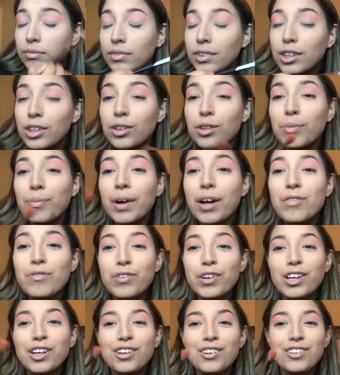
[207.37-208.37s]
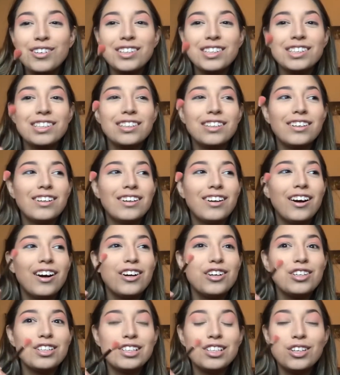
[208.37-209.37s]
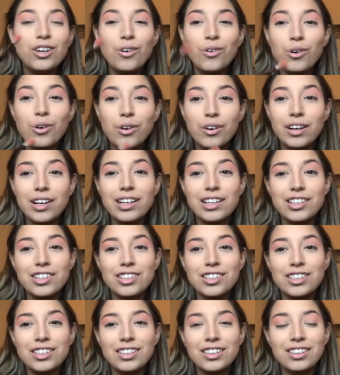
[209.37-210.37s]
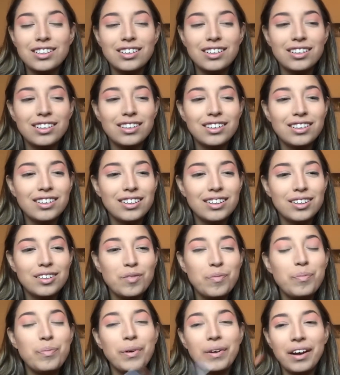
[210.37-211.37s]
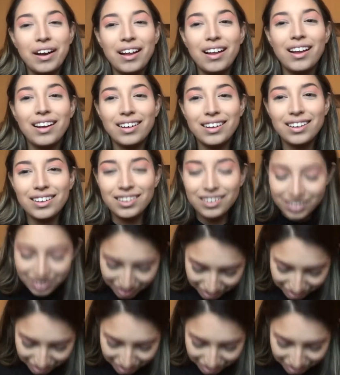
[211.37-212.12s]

Dude, my videos are so cringe, but I like it.